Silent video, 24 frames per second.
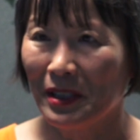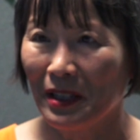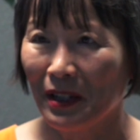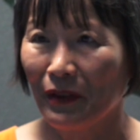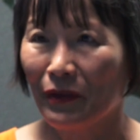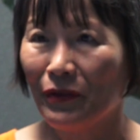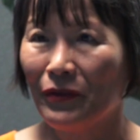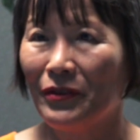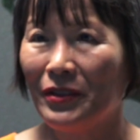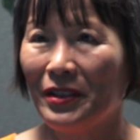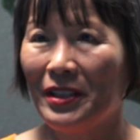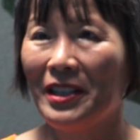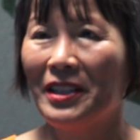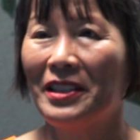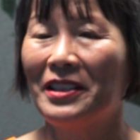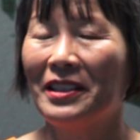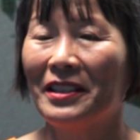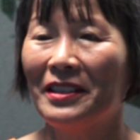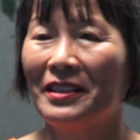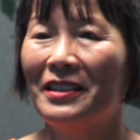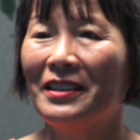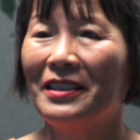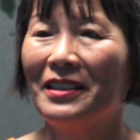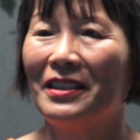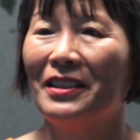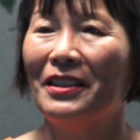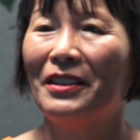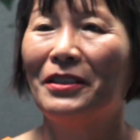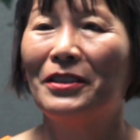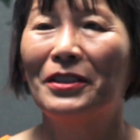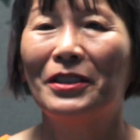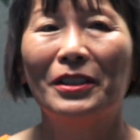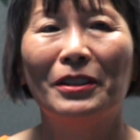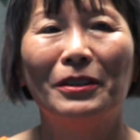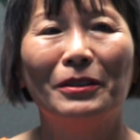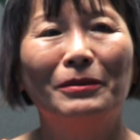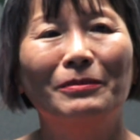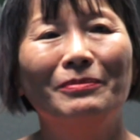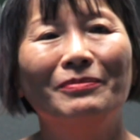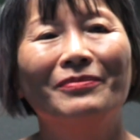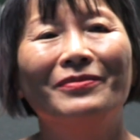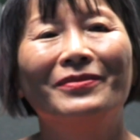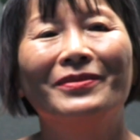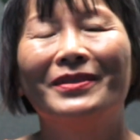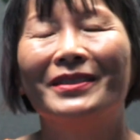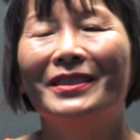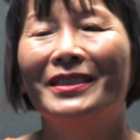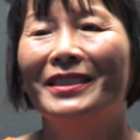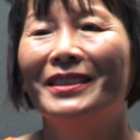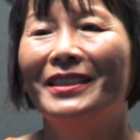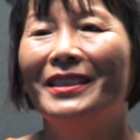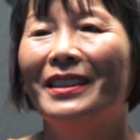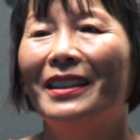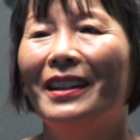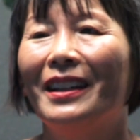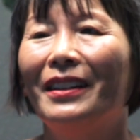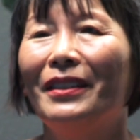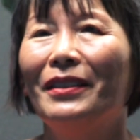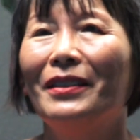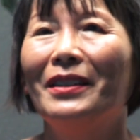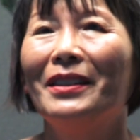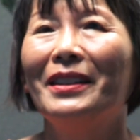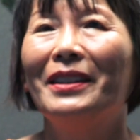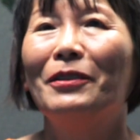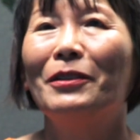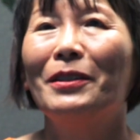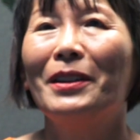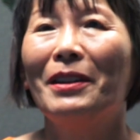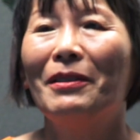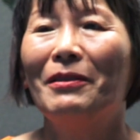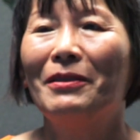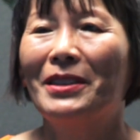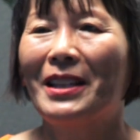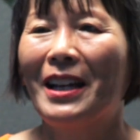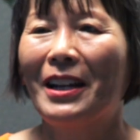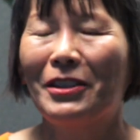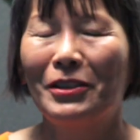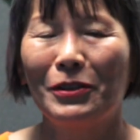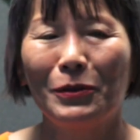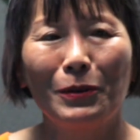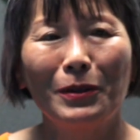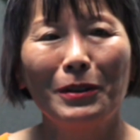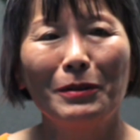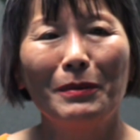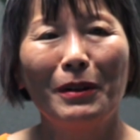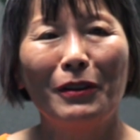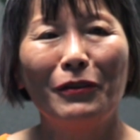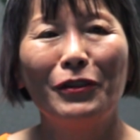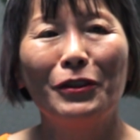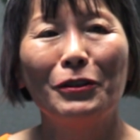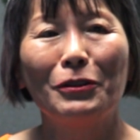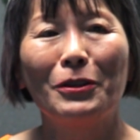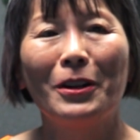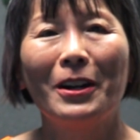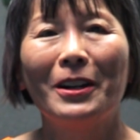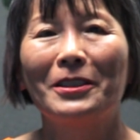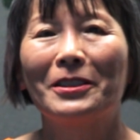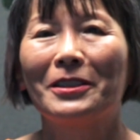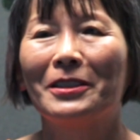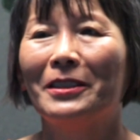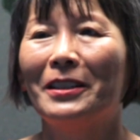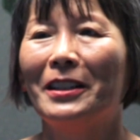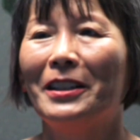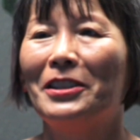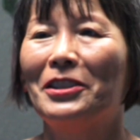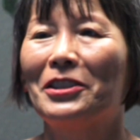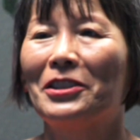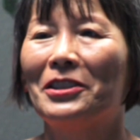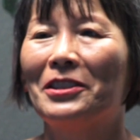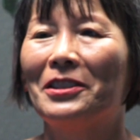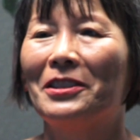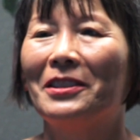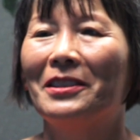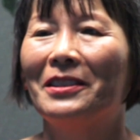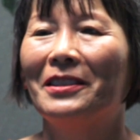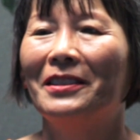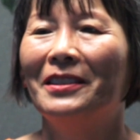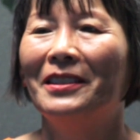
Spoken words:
stuff decent. You know, so. Cooking was actually one of my few consolations.